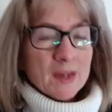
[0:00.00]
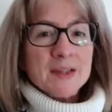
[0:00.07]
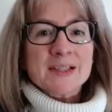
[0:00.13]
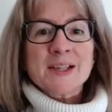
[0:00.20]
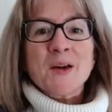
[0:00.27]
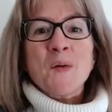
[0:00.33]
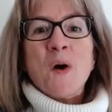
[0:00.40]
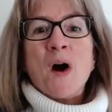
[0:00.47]

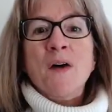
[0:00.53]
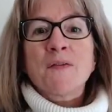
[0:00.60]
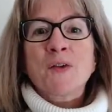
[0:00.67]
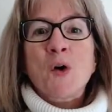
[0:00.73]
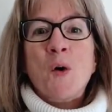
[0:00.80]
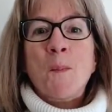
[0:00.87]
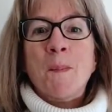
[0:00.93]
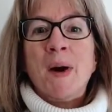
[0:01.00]
So I've
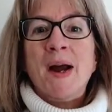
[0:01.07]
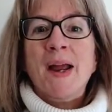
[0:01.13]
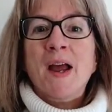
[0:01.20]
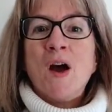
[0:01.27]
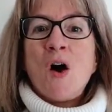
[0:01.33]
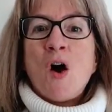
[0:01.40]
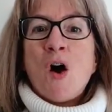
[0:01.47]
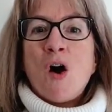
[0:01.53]
got my
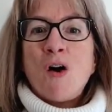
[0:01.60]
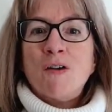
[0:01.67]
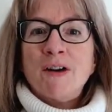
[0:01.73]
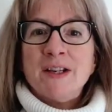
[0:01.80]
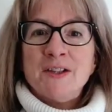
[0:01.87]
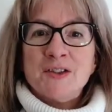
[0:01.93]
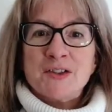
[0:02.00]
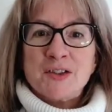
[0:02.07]

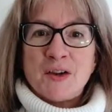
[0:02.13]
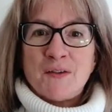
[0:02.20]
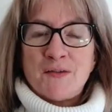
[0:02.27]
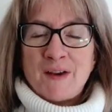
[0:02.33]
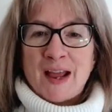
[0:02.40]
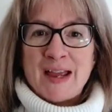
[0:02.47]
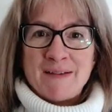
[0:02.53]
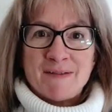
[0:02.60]
orange
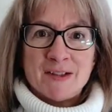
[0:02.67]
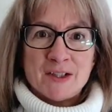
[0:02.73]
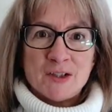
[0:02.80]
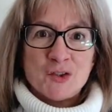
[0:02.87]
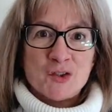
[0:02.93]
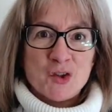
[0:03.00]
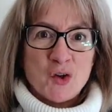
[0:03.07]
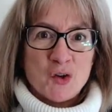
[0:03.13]
flavoured
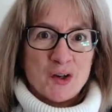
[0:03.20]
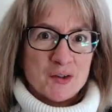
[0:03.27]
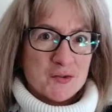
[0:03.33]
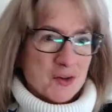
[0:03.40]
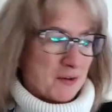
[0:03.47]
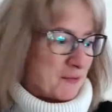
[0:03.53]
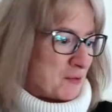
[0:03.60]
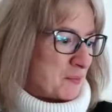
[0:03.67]
chocolate
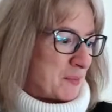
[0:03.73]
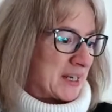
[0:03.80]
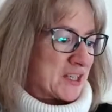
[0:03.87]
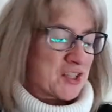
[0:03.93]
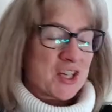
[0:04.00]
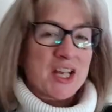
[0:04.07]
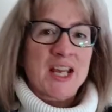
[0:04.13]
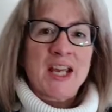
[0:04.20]
truffle
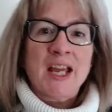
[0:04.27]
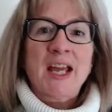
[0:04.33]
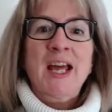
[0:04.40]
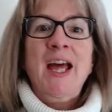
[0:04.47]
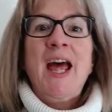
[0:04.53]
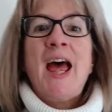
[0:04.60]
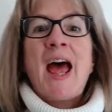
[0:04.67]
mixture here,